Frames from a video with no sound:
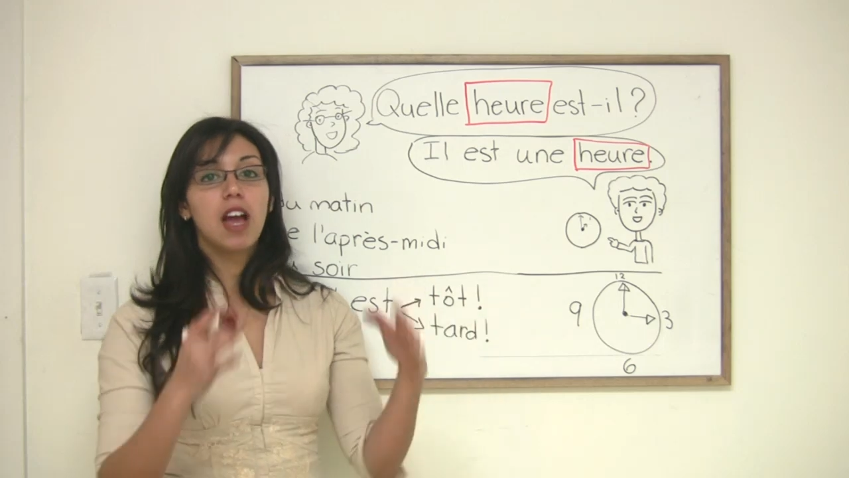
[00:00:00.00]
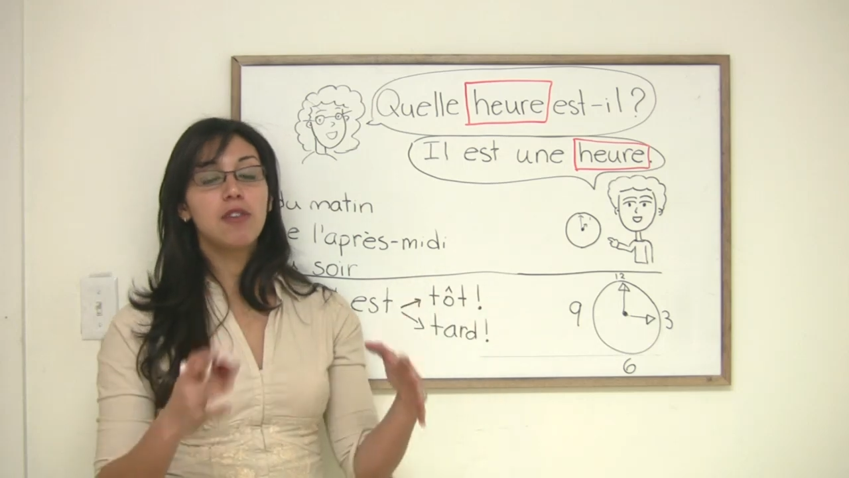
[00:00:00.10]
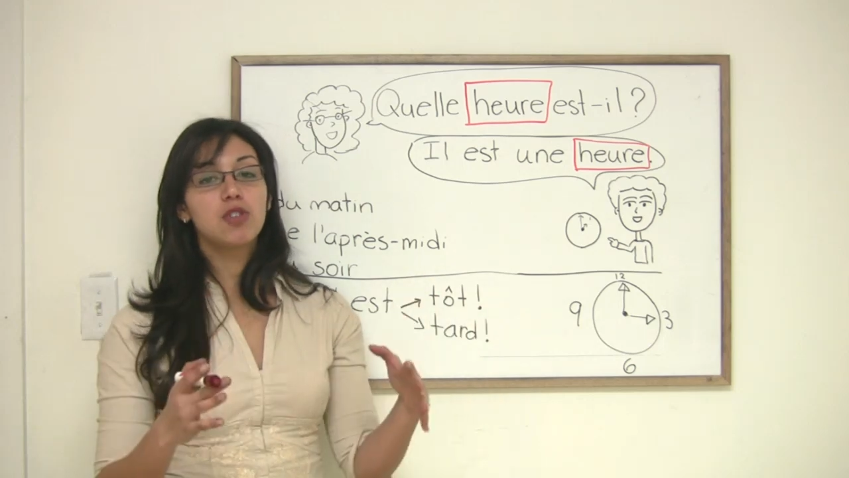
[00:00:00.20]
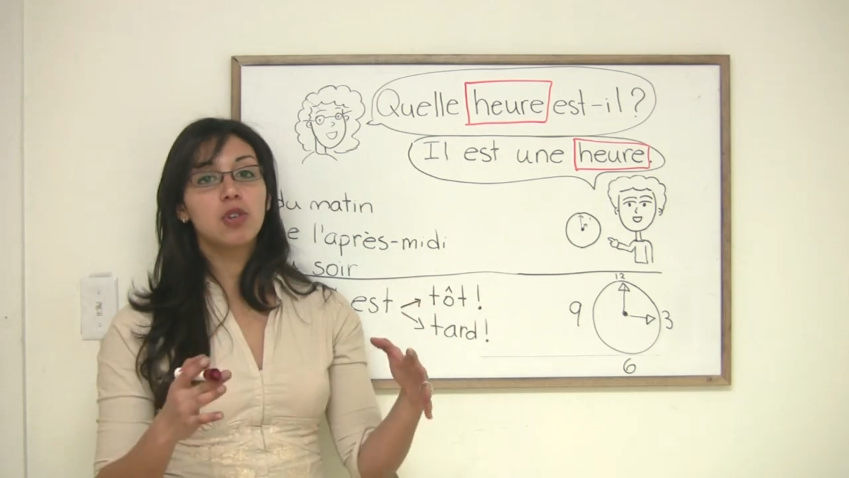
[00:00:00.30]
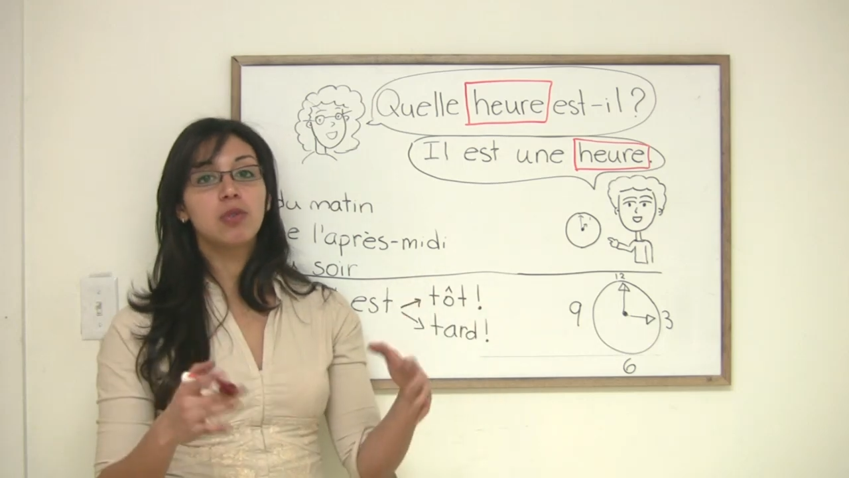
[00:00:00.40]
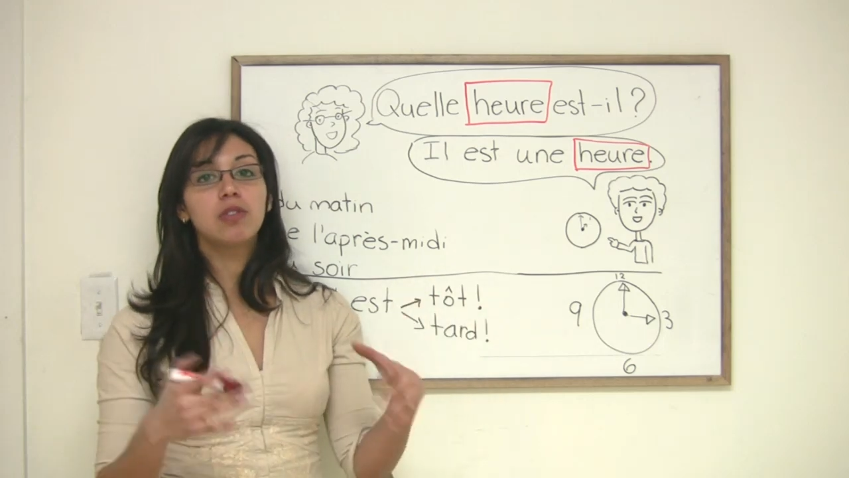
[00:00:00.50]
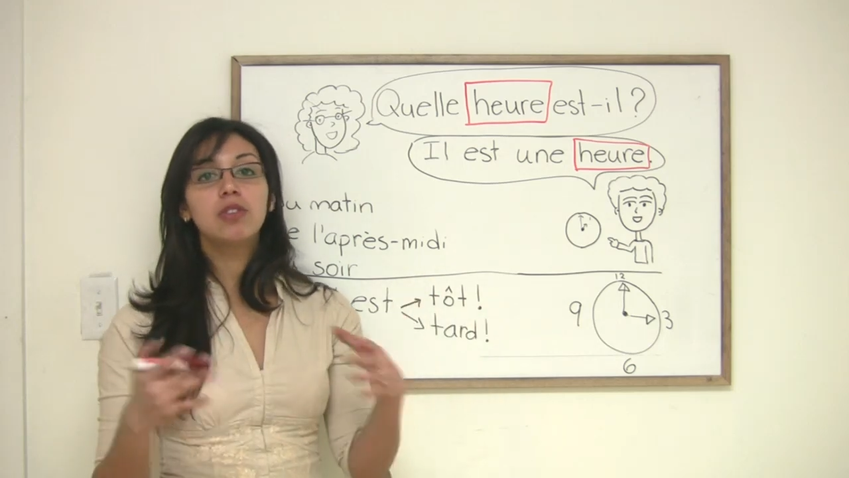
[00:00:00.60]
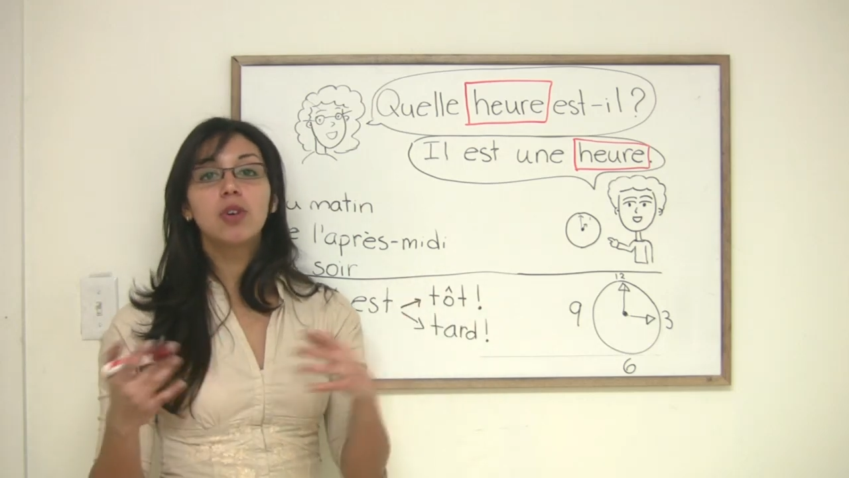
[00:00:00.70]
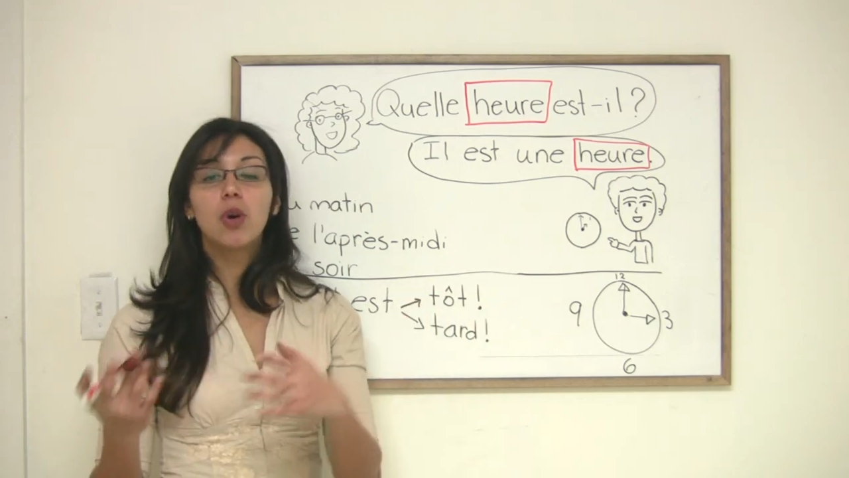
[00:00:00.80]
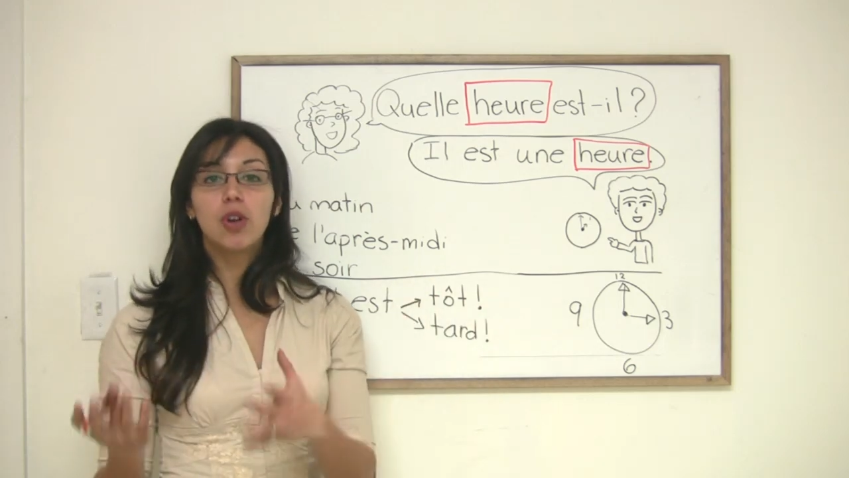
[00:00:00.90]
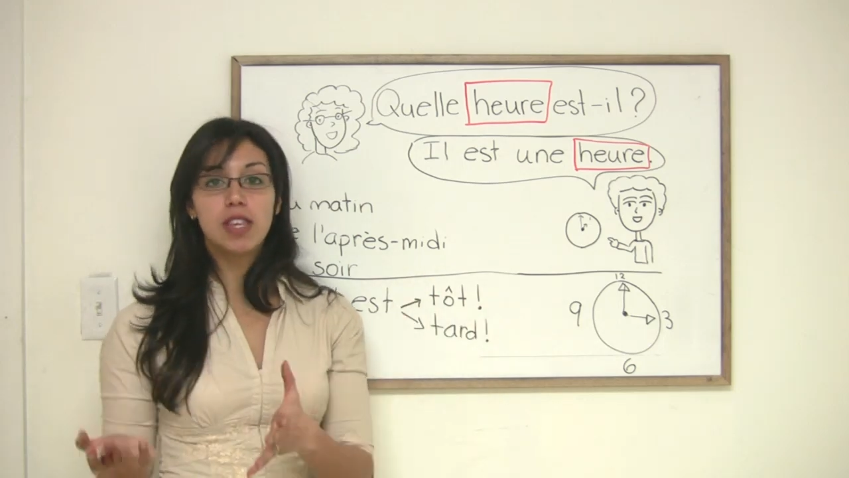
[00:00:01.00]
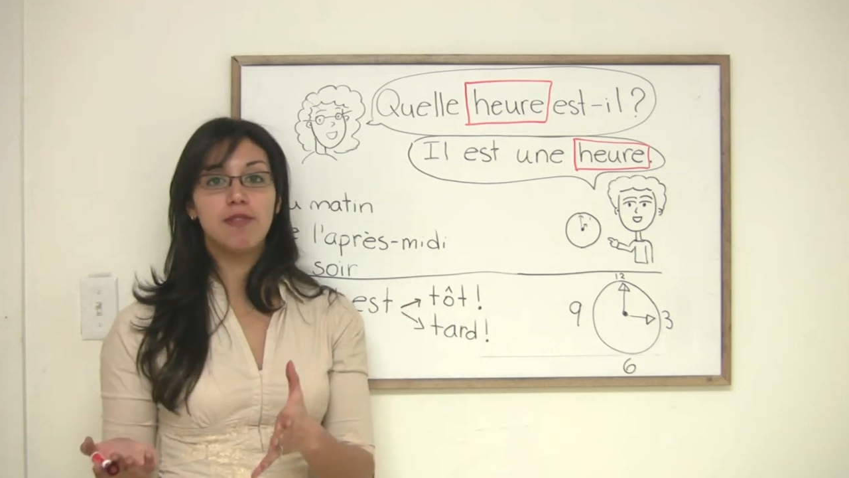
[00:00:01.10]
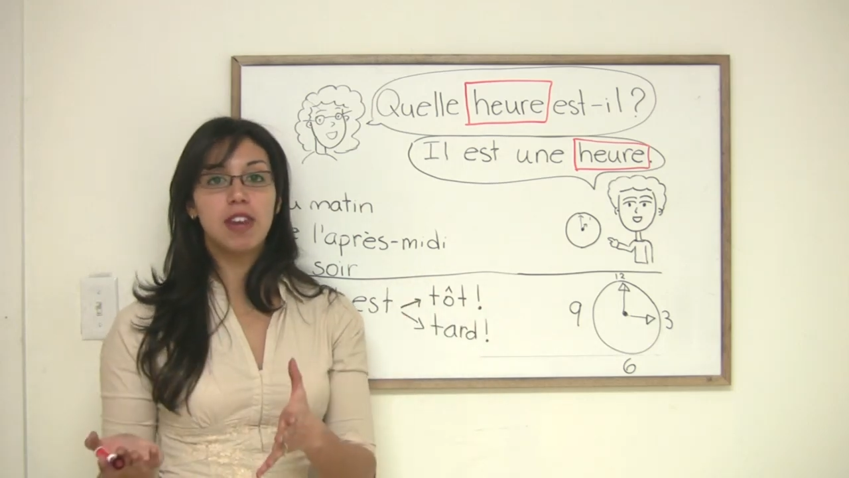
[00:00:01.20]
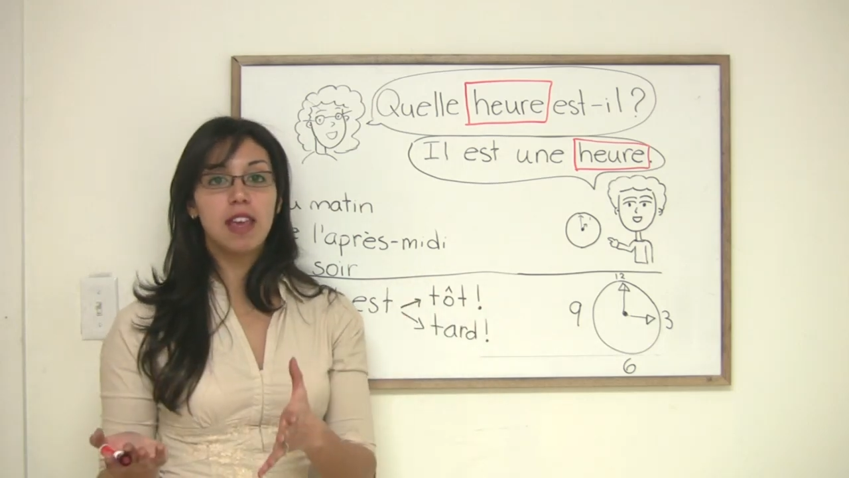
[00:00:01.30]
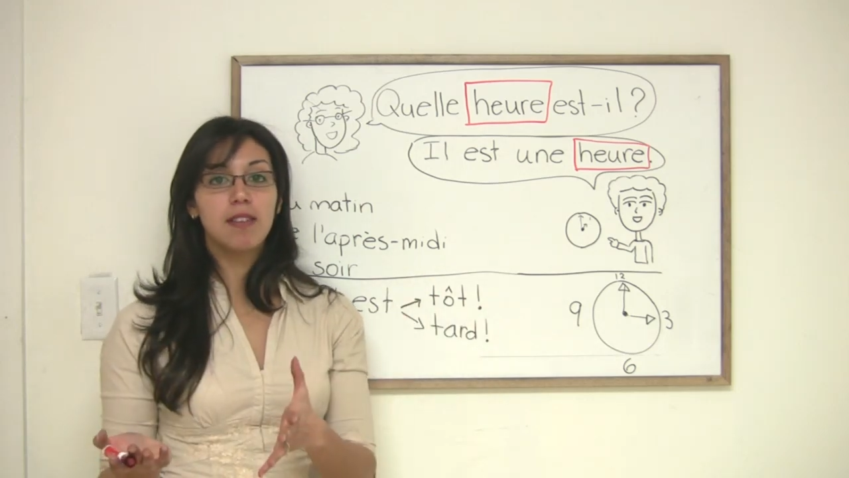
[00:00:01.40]
afternoon, or
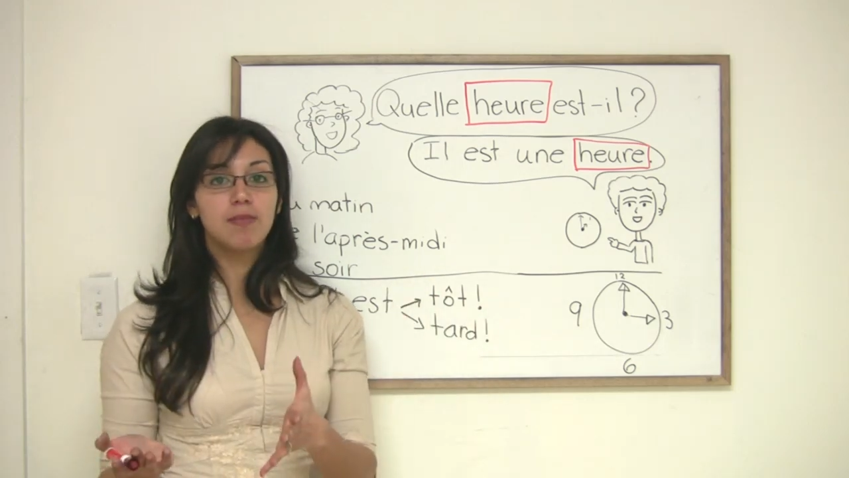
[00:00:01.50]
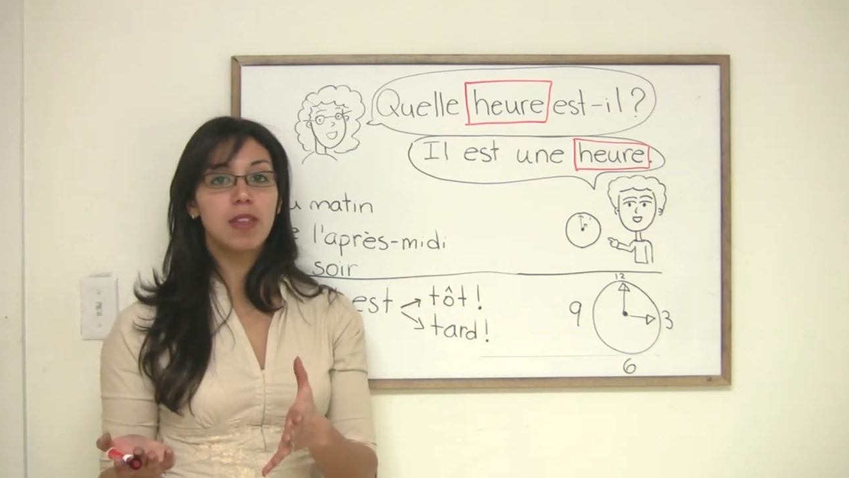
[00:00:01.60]
evening.